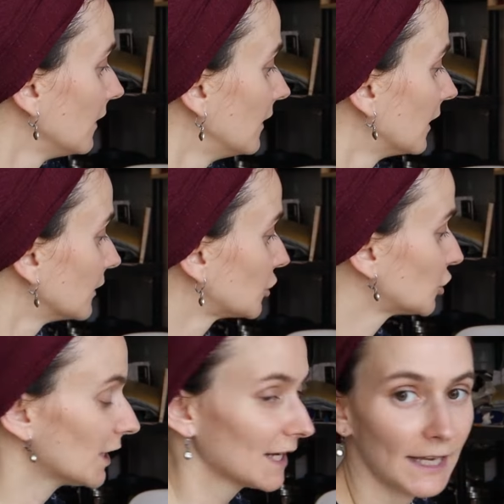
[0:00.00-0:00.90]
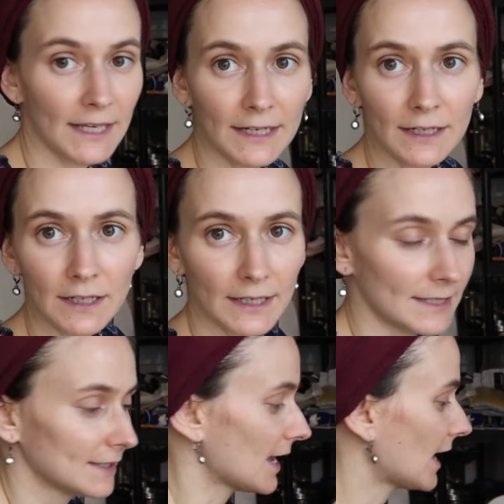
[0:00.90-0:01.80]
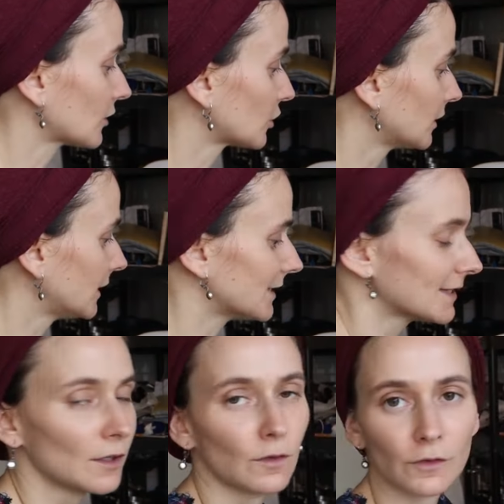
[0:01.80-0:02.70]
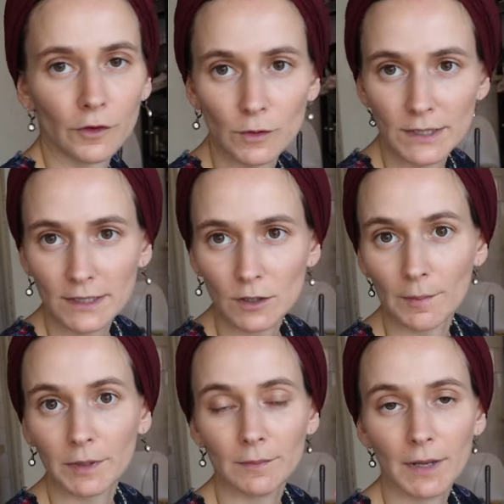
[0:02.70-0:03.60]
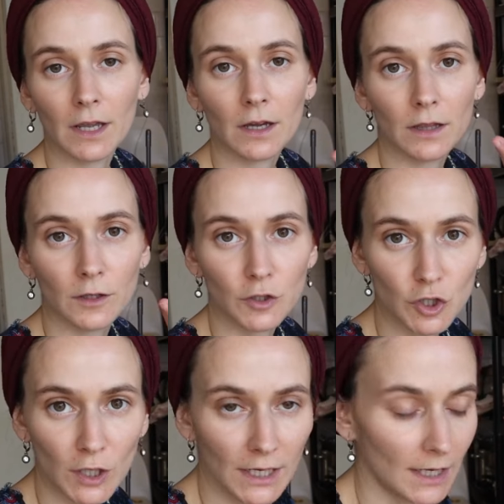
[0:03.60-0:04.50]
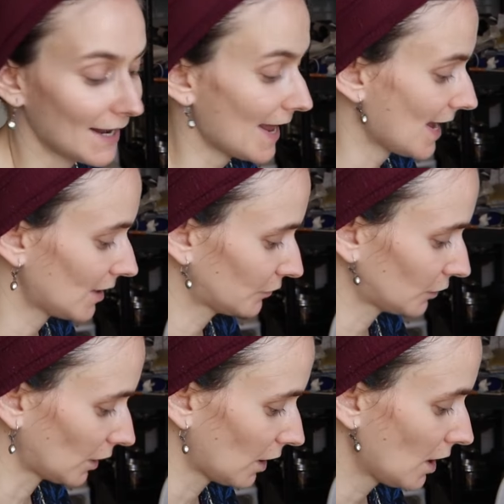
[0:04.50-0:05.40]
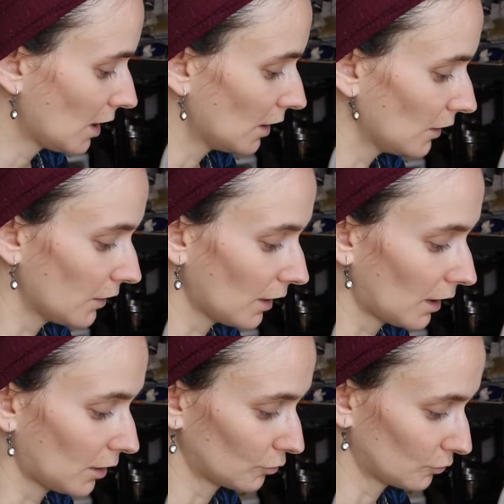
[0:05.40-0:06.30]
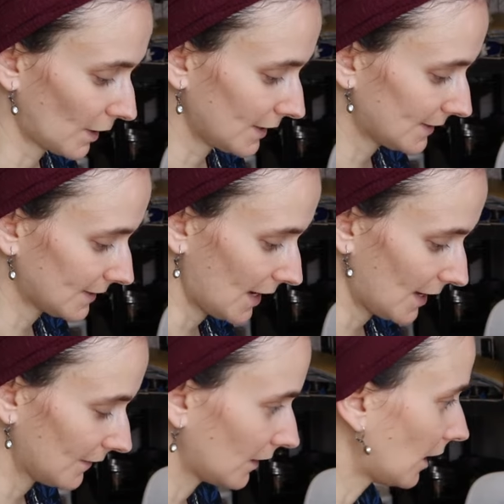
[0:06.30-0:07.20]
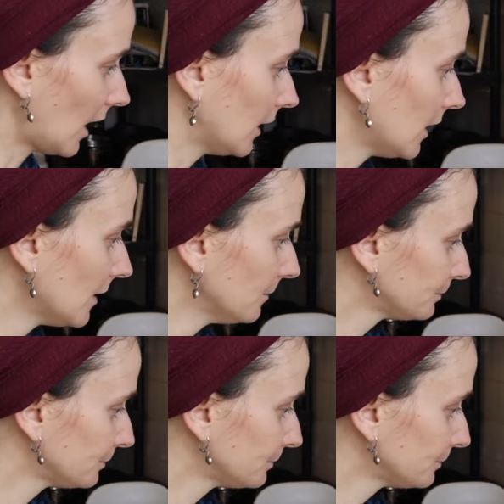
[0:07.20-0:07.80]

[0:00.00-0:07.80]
The chicken is actually still frozen, so I'm going to make the chicken after the rice and the challah.